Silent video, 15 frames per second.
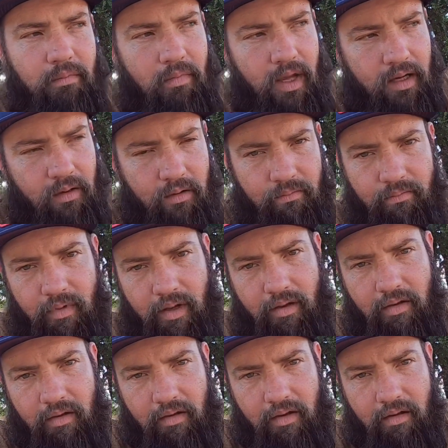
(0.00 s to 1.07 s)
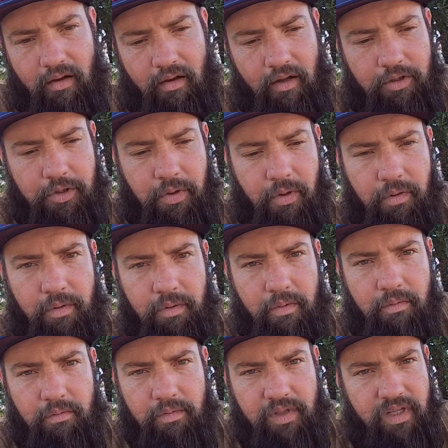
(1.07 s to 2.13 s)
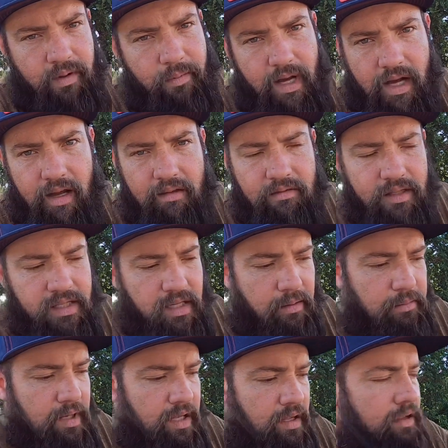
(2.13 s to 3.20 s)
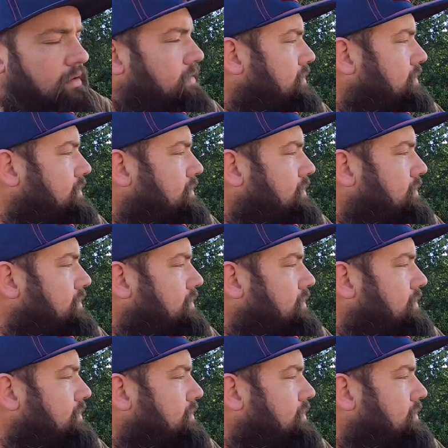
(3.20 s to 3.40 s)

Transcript: like a true semi step deck.